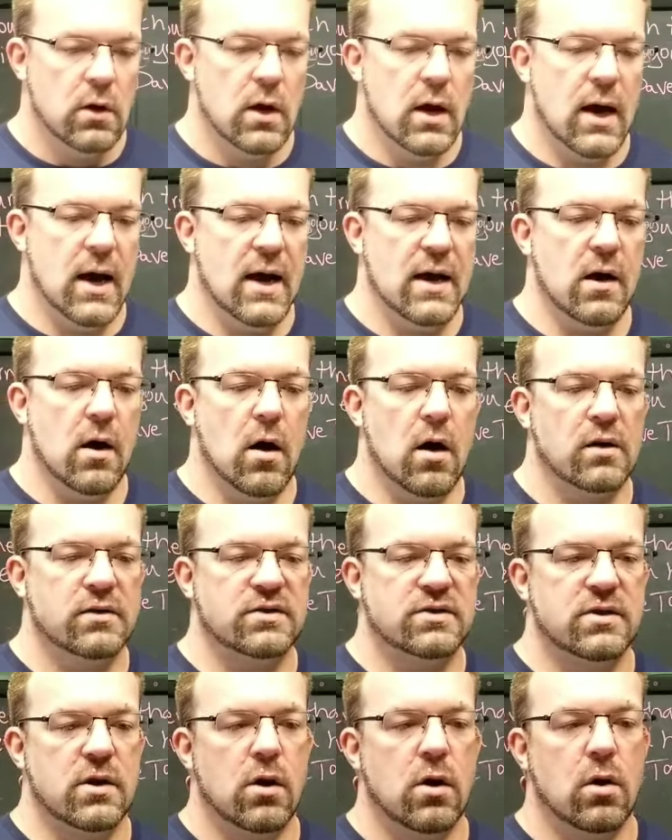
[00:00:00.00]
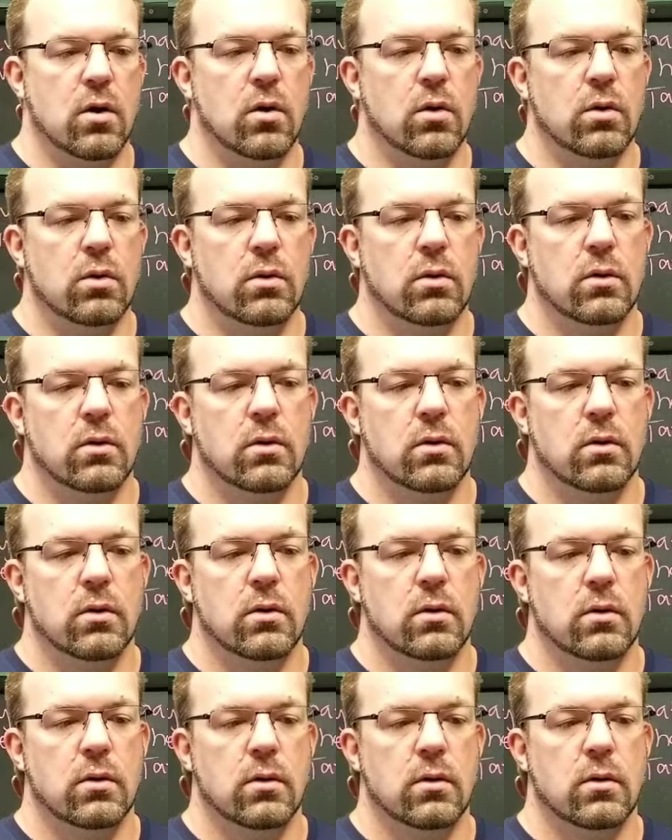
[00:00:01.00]
I also
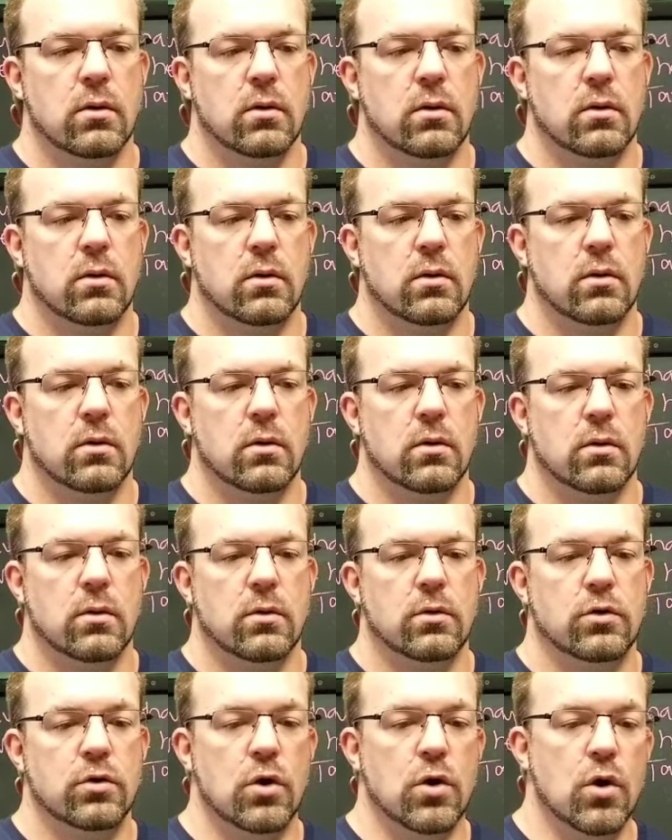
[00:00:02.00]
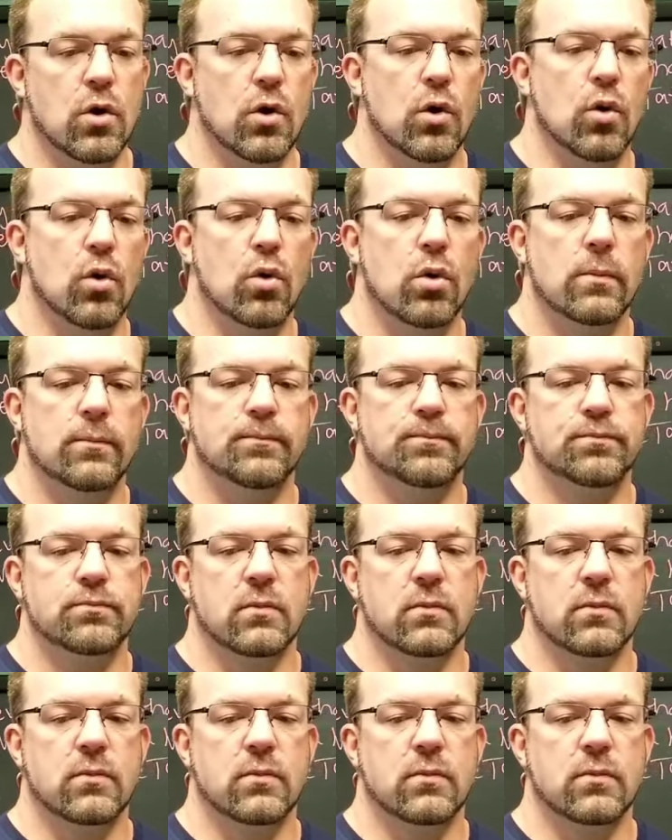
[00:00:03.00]
knew